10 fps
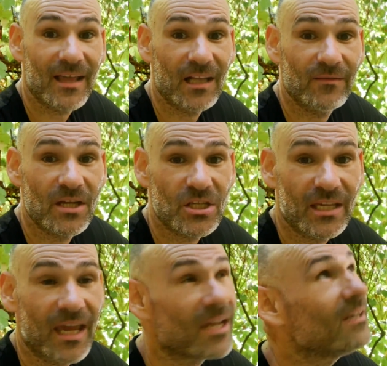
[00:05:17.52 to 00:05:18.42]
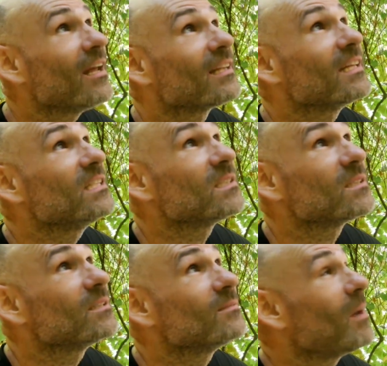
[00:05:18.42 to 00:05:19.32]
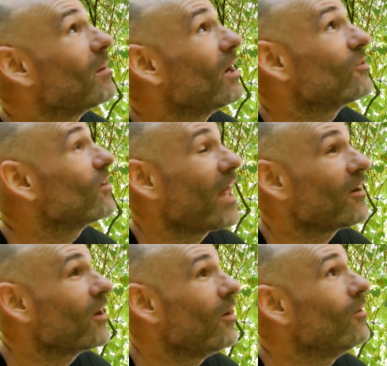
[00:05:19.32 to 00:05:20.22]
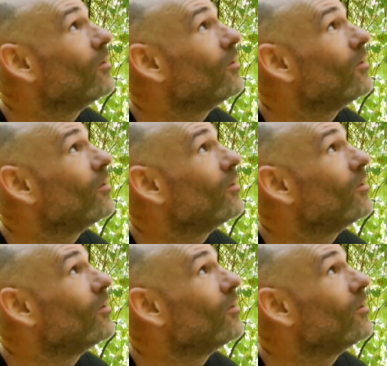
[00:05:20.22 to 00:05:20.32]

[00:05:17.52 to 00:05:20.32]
elevation gain, at least, maybe 100, I don't know,